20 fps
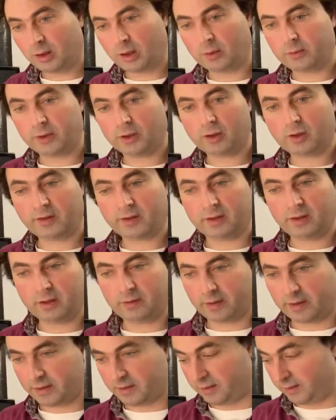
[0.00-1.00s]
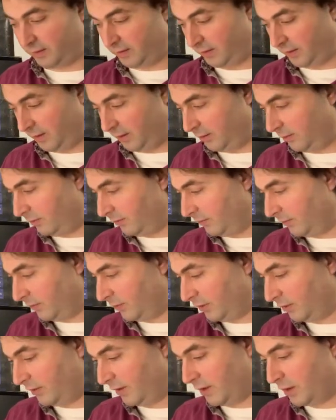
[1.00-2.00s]
we're not interested in the
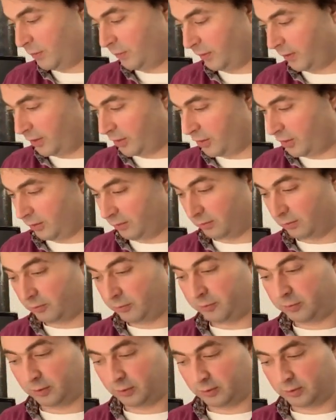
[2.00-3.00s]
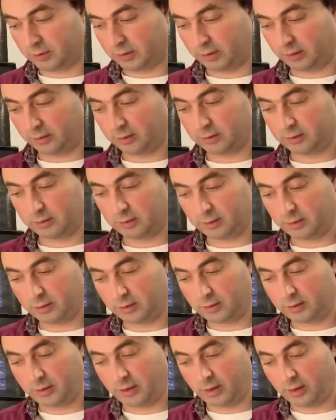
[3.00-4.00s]
Green's function for
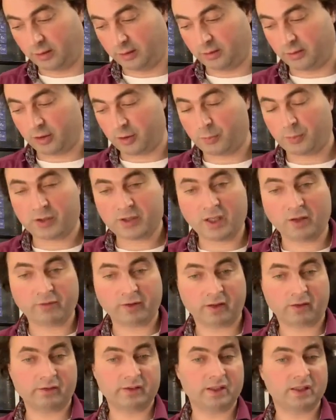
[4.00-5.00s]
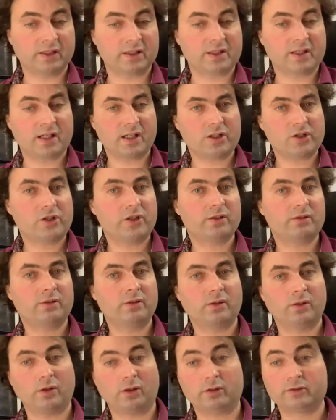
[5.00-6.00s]
a specific
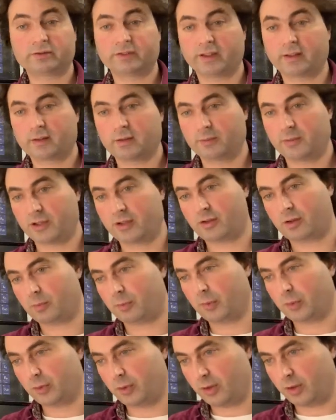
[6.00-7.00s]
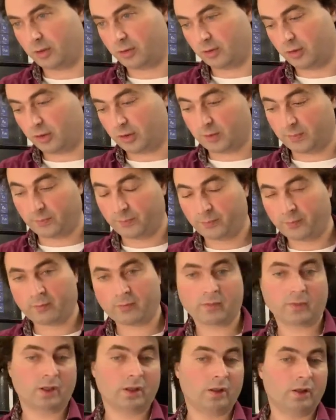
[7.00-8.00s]
realization of random distributions,
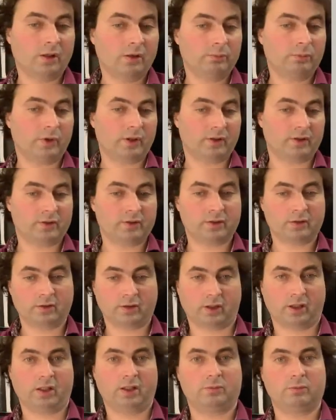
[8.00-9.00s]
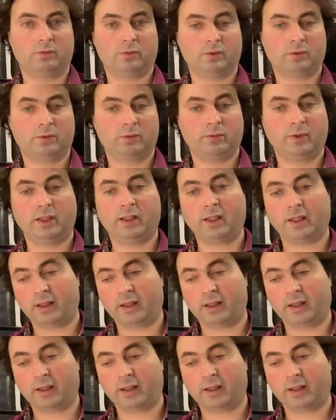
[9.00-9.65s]
but we can